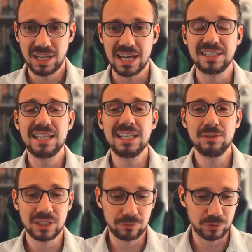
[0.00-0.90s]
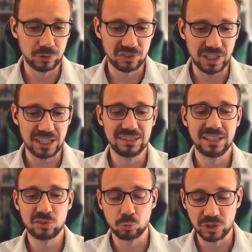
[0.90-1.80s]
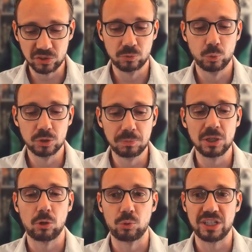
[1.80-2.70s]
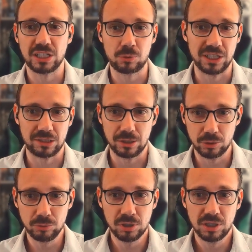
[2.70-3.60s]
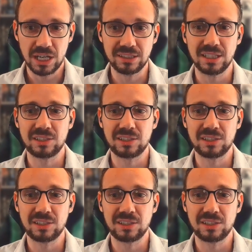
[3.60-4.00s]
And even if you say this risk would be already quite low and